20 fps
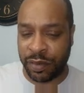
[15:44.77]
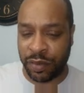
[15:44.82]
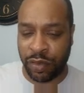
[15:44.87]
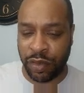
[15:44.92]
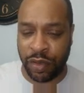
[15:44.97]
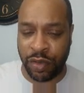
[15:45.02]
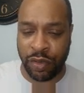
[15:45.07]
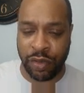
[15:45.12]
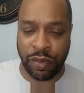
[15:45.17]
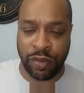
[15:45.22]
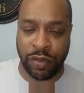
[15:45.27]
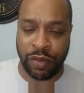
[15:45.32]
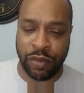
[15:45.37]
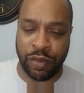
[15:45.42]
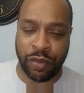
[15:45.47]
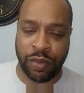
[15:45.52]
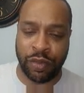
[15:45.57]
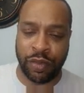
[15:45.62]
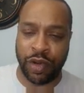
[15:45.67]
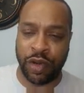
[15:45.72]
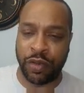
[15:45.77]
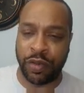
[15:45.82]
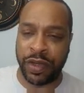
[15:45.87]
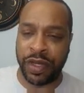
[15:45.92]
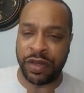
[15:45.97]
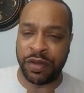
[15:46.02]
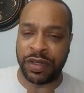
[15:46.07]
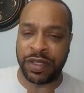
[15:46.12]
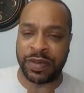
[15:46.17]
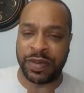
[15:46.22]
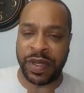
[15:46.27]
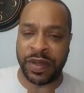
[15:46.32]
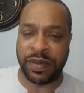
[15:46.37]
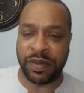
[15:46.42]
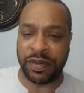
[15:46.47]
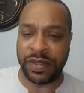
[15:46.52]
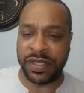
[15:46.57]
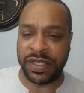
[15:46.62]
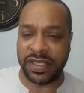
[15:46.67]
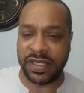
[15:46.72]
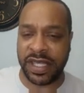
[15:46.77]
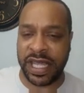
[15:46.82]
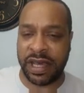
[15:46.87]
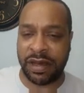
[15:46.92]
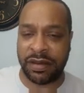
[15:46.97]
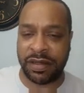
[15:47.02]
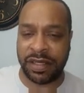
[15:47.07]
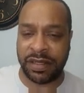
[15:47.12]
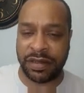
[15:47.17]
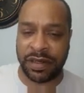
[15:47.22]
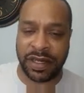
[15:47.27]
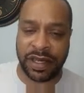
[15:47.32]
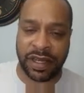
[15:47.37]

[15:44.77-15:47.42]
what do we do as people? We just allow it to